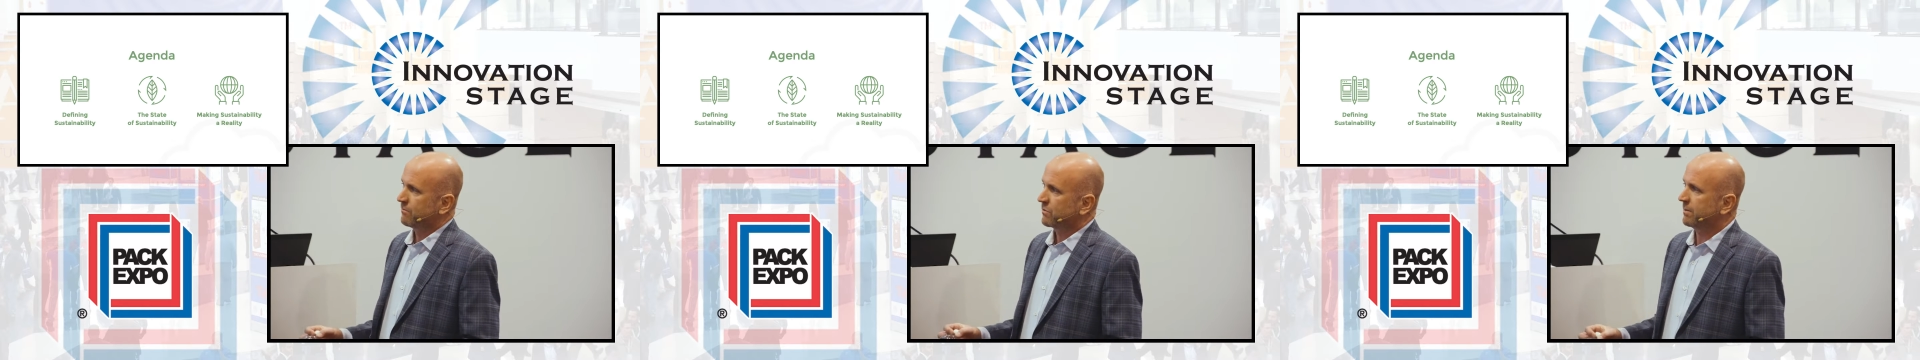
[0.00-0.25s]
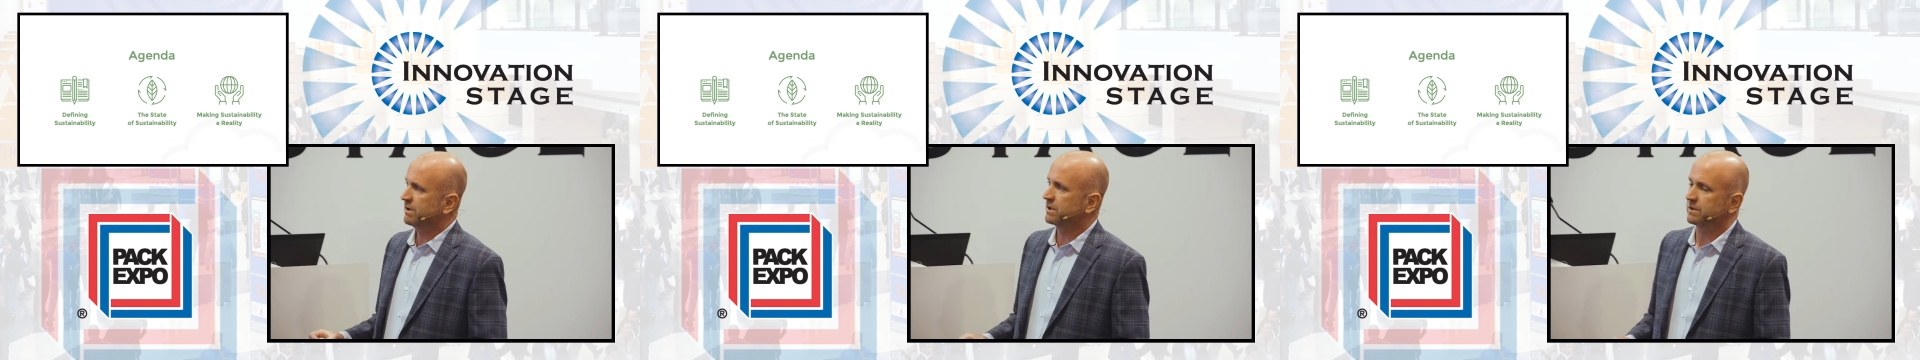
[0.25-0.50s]

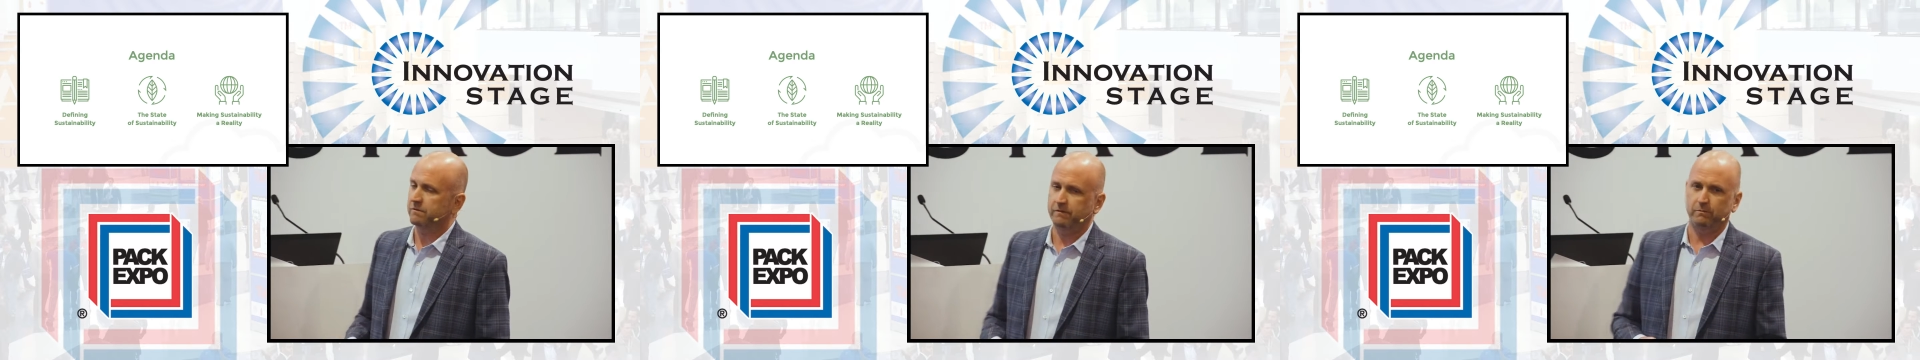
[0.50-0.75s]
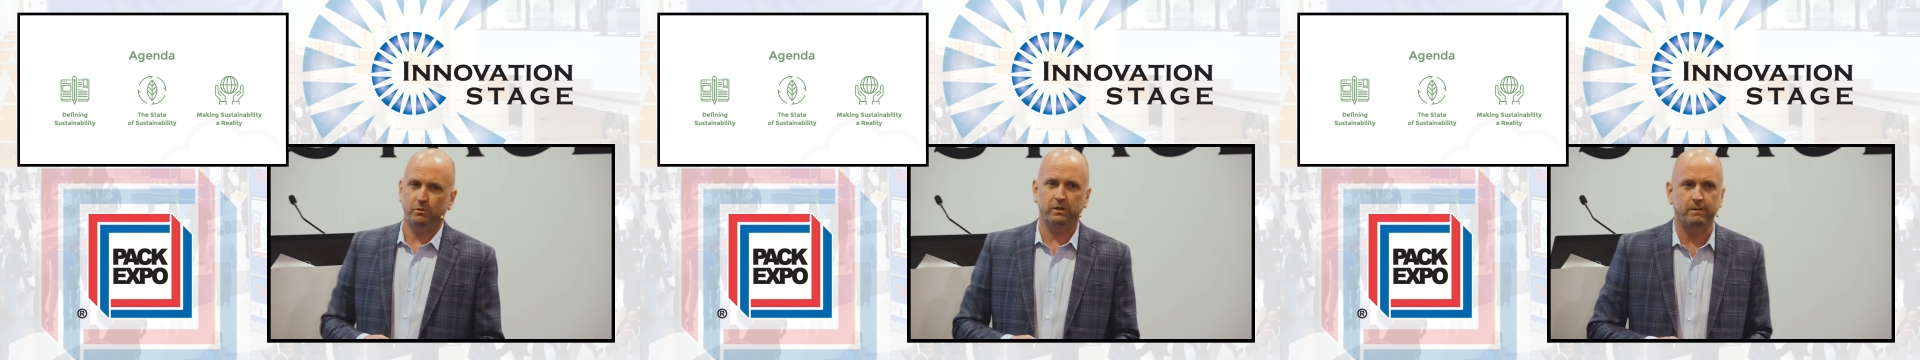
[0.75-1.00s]
I'm going to
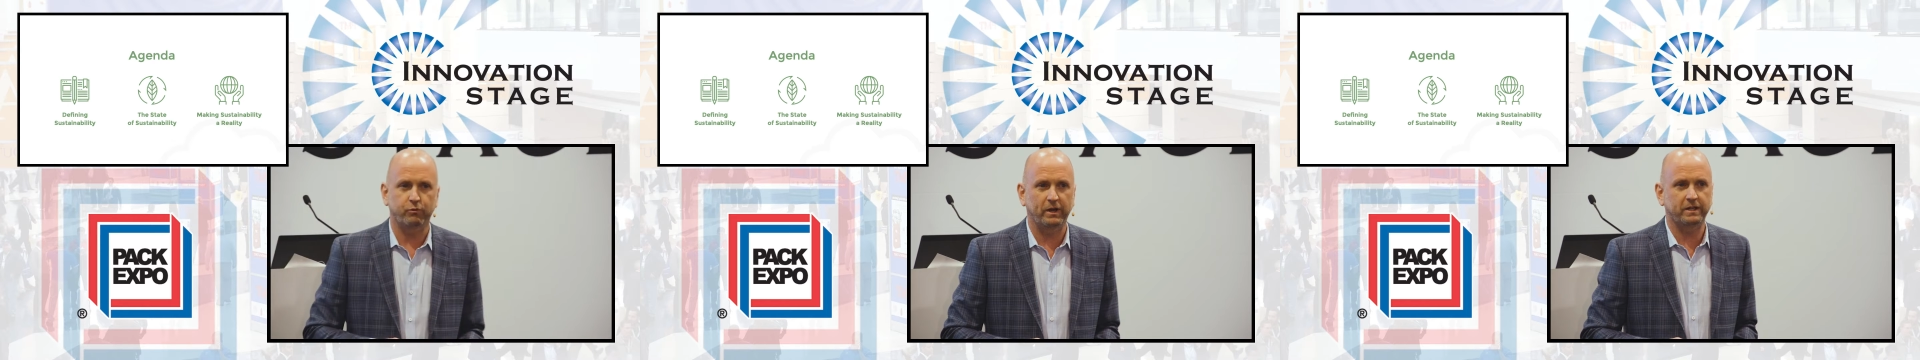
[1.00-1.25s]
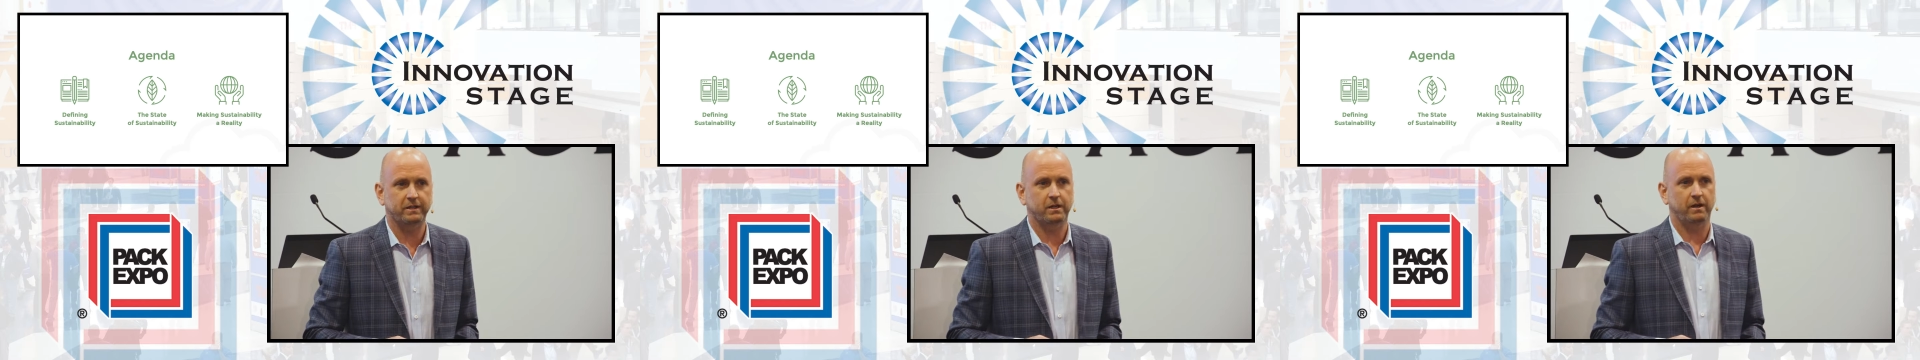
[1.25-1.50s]
really
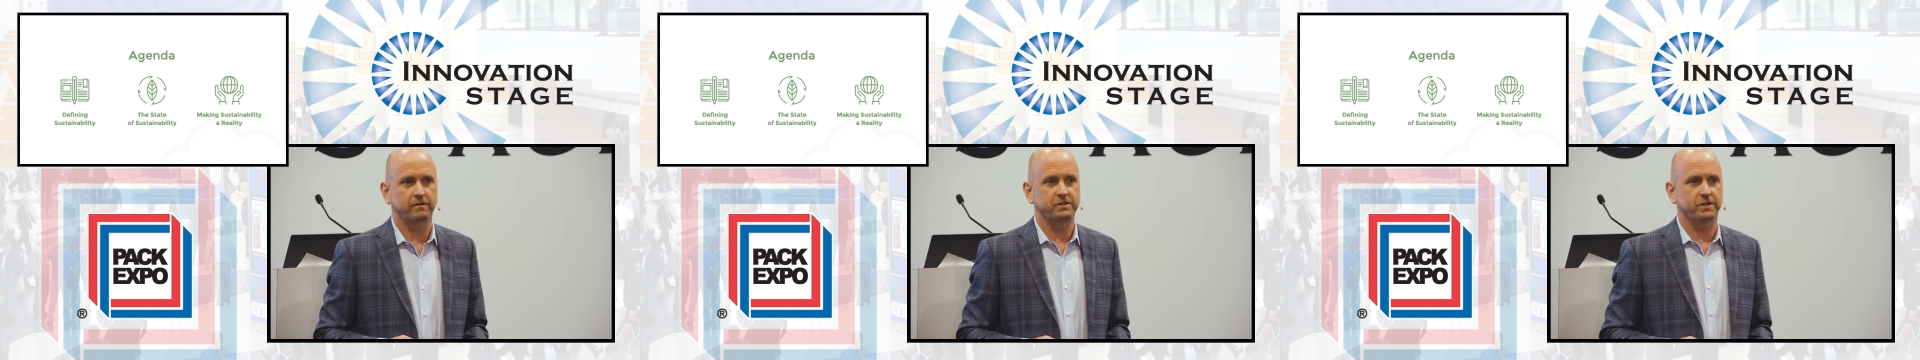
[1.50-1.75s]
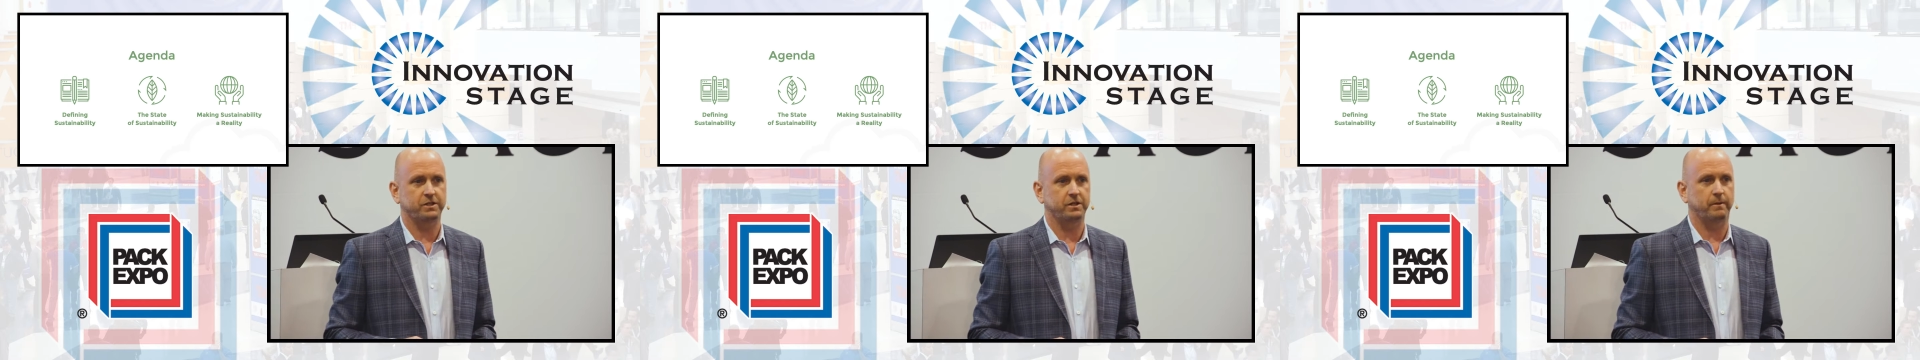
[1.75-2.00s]
break the
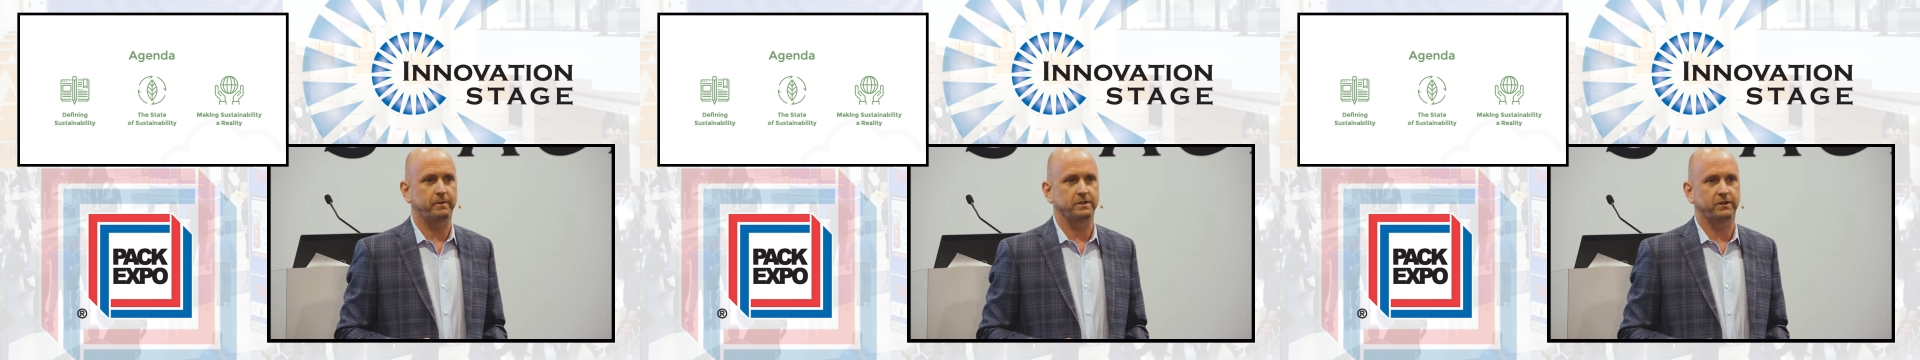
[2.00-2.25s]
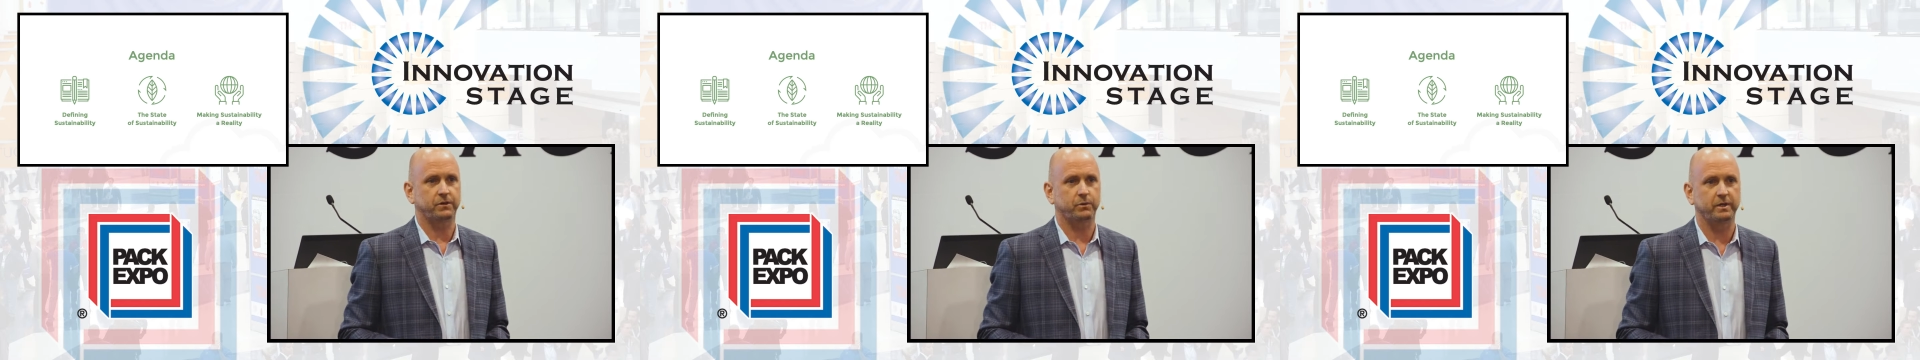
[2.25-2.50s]
conversation up into
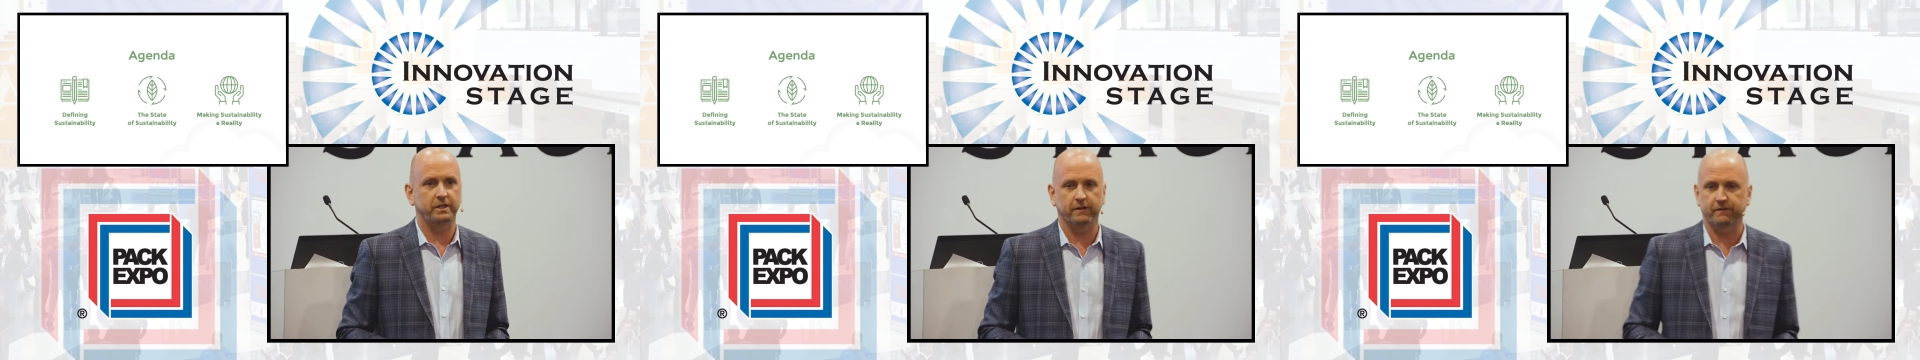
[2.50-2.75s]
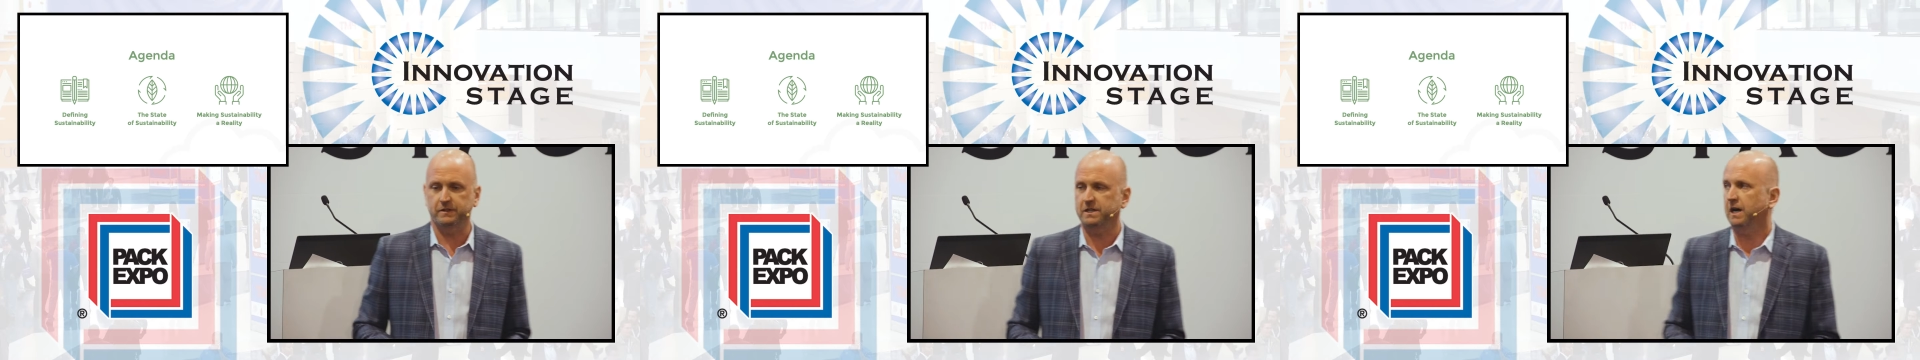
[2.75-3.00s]
three
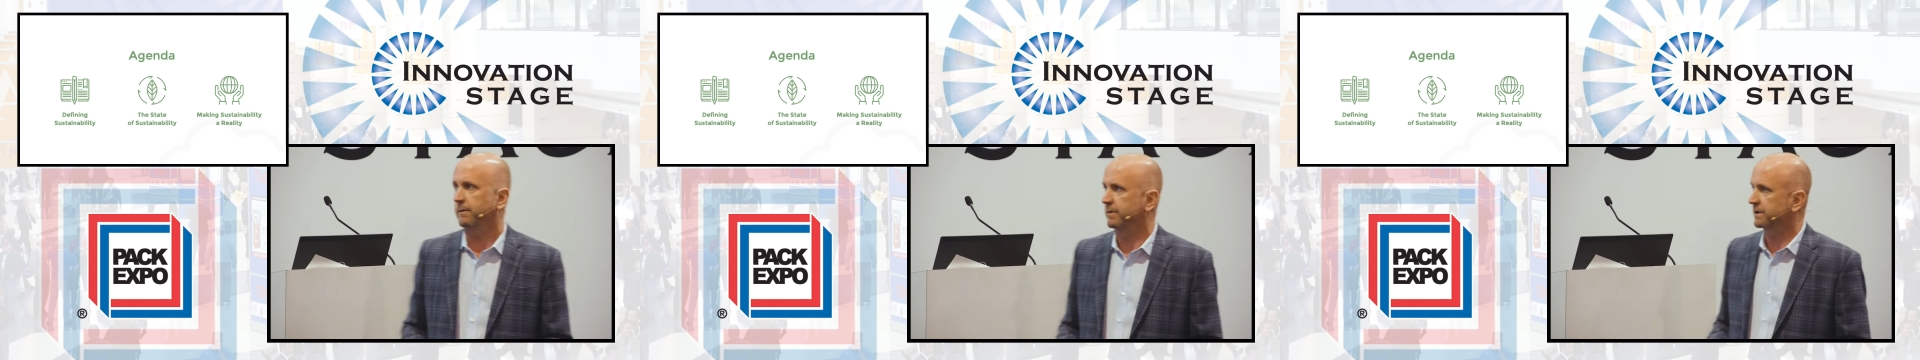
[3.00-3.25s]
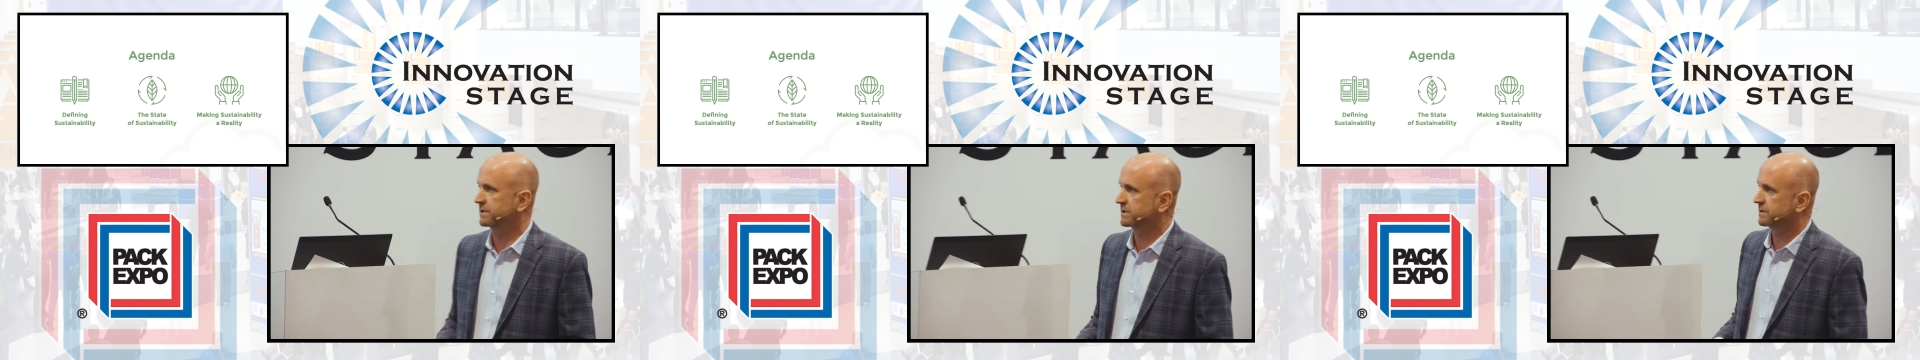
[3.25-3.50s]
different
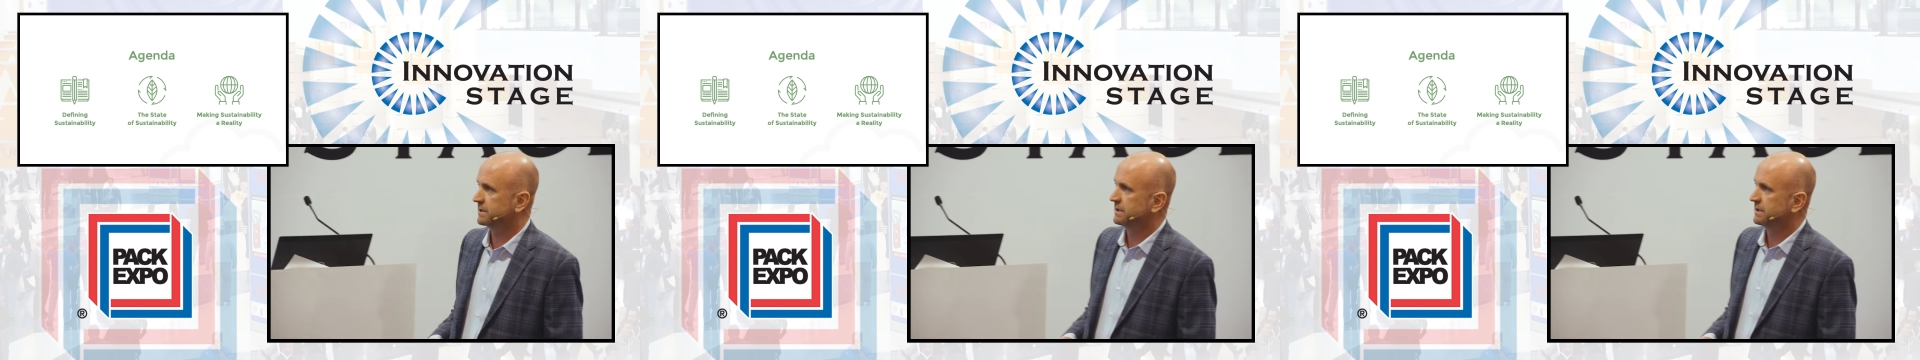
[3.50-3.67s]
topics.